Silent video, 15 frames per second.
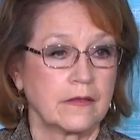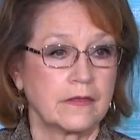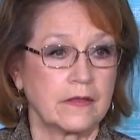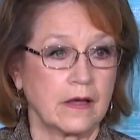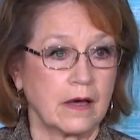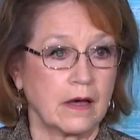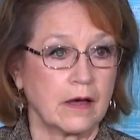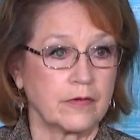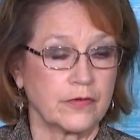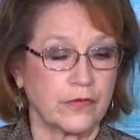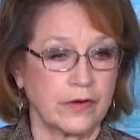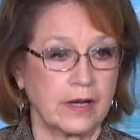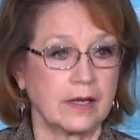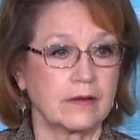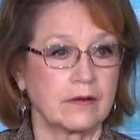the
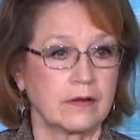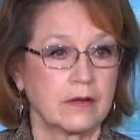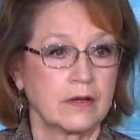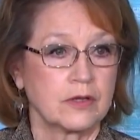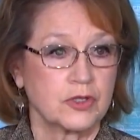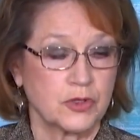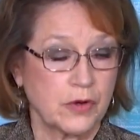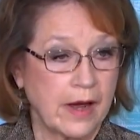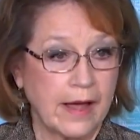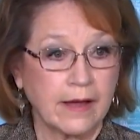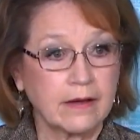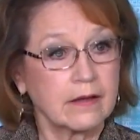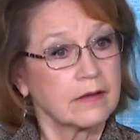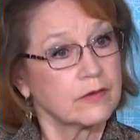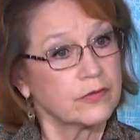freight
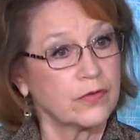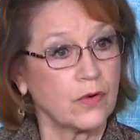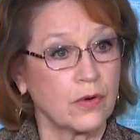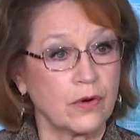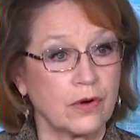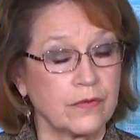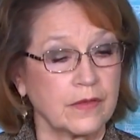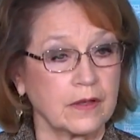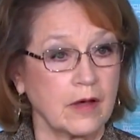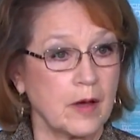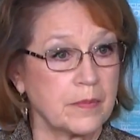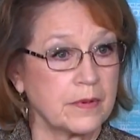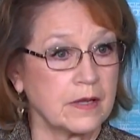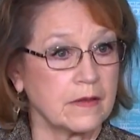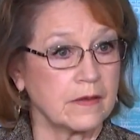track for the
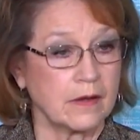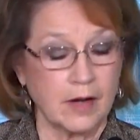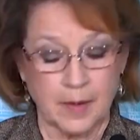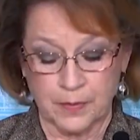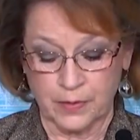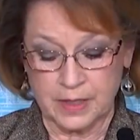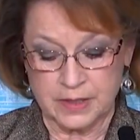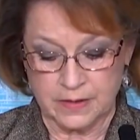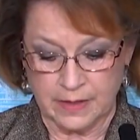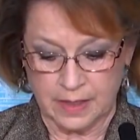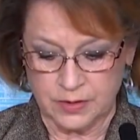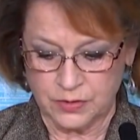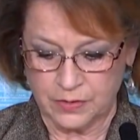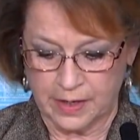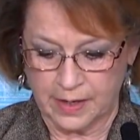company that operates
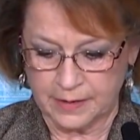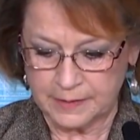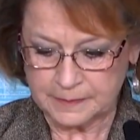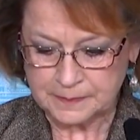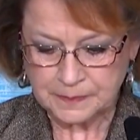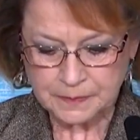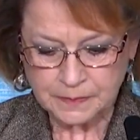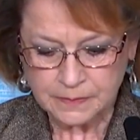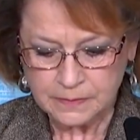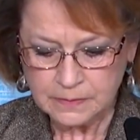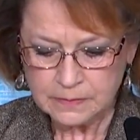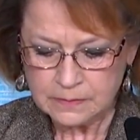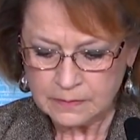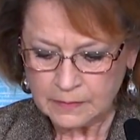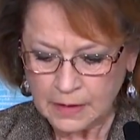that track.
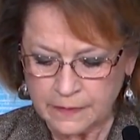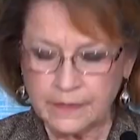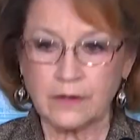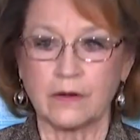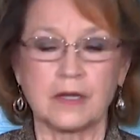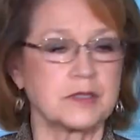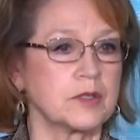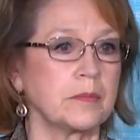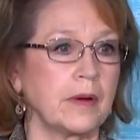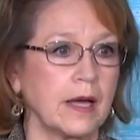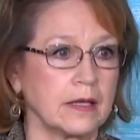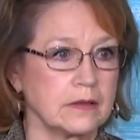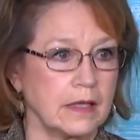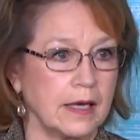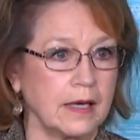They're also
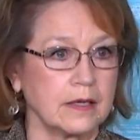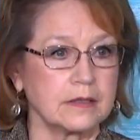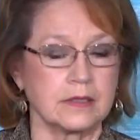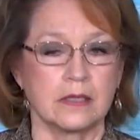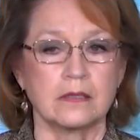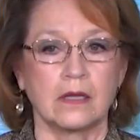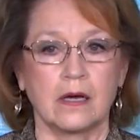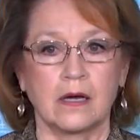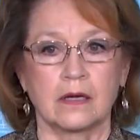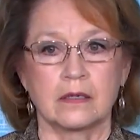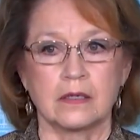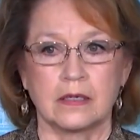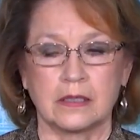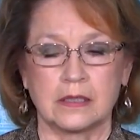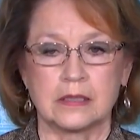buying land
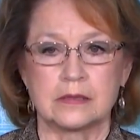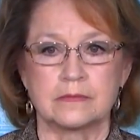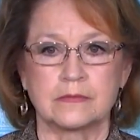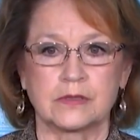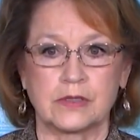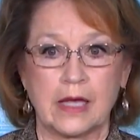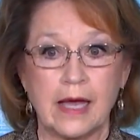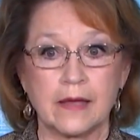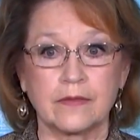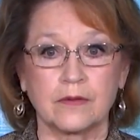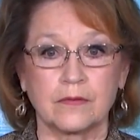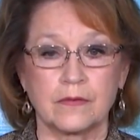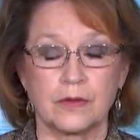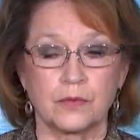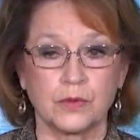alongside
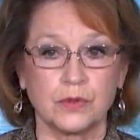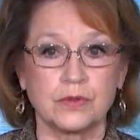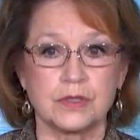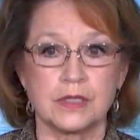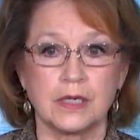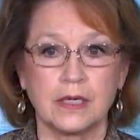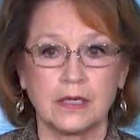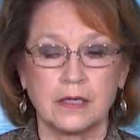um, uh, the, the route.